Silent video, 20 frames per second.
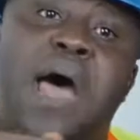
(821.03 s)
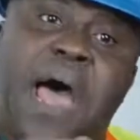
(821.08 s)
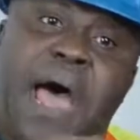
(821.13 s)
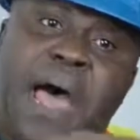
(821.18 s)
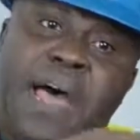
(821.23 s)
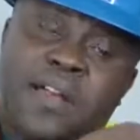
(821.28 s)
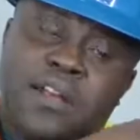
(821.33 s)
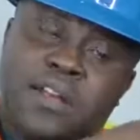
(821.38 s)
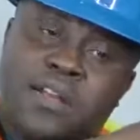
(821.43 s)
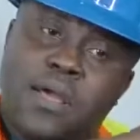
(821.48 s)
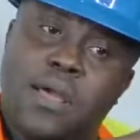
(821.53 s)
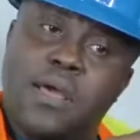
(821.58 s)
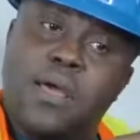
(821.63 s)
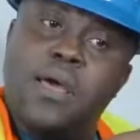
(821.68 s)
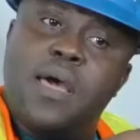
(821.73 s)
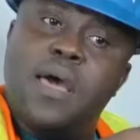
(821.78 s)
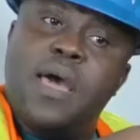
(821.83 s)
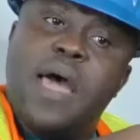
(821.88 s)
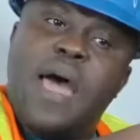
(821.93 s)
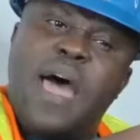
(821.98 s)
and
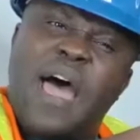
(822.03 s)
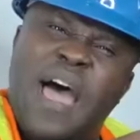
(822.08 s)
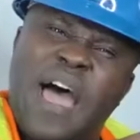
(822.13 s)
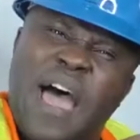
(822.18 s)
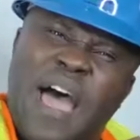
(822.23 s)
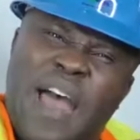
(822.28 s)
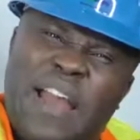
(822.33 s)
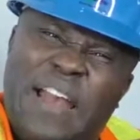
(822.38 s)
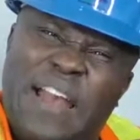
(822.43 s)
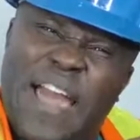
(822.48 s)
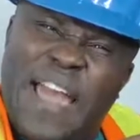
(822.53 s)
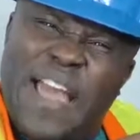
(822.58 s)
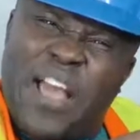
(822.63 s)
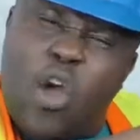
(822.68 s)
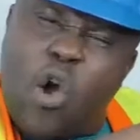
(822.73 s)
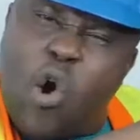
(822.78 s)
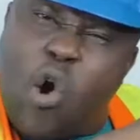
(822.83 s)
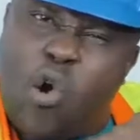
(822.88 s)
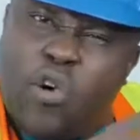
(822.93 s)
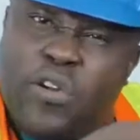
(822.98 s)
are
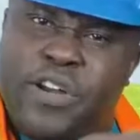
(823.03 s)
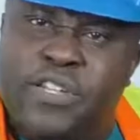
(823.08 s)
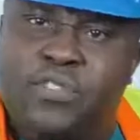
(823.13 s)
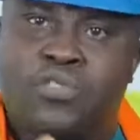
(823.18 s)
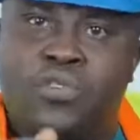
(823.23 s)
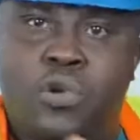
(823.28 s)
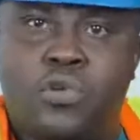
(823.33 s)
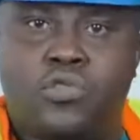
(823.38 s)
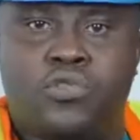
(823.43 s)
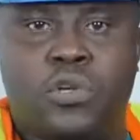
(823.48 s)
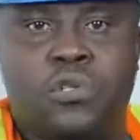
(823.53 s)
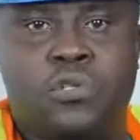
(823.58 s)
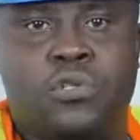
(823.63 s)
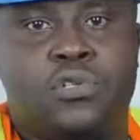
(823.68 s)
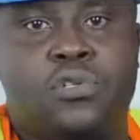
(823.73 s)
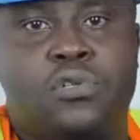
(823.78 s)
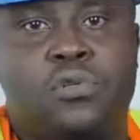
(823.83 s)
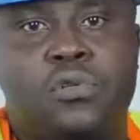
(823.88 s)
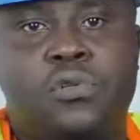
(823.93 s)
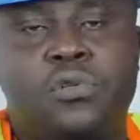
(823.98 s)
like
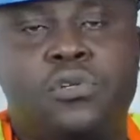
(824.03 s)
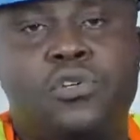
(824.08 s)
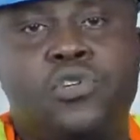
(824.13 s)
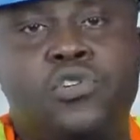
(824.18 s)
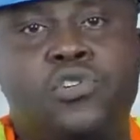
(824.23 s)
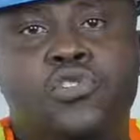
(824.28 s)
horizontal,